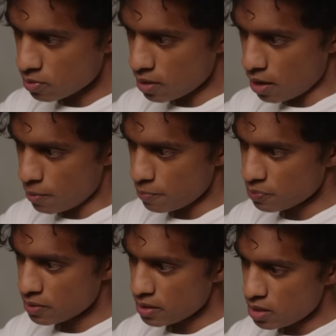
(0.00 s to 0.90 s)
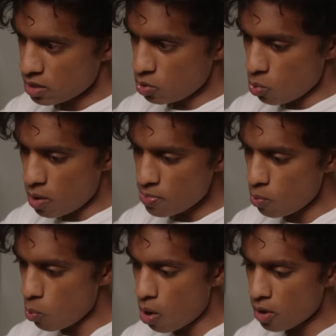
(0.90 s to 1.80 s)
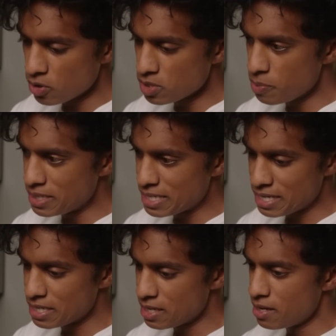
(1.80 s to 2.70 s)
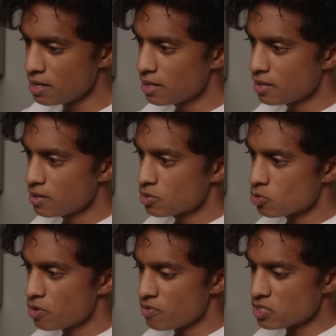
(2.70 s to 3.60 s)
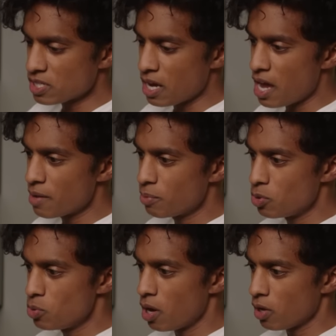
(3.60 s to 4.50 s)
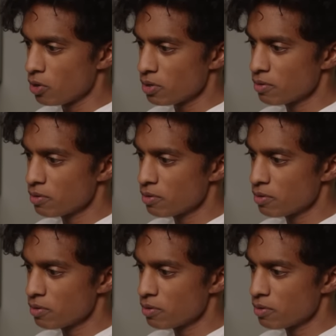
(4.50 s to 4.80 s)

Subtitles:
There. You want the water to be tinted sort of a sky blue color.